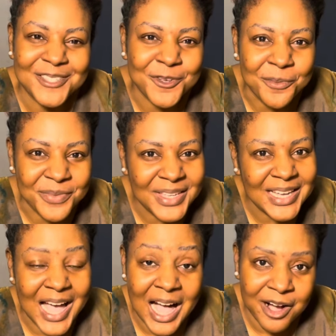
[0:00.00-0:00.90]

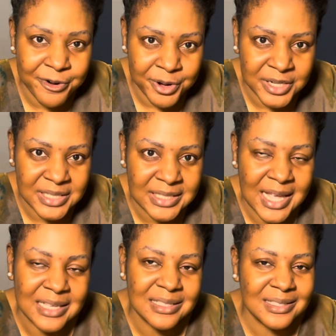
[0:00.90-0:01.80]
something hours
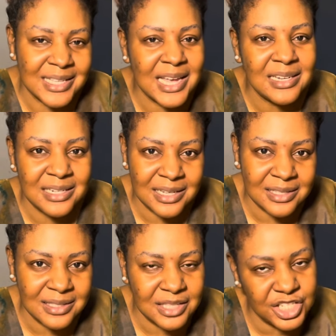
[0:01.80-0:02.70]
that's 10
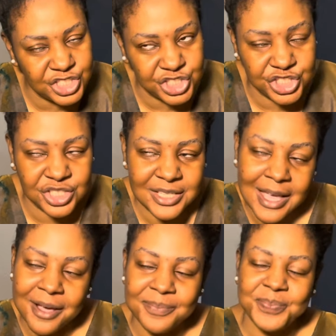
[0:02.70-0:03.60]
days ish yeah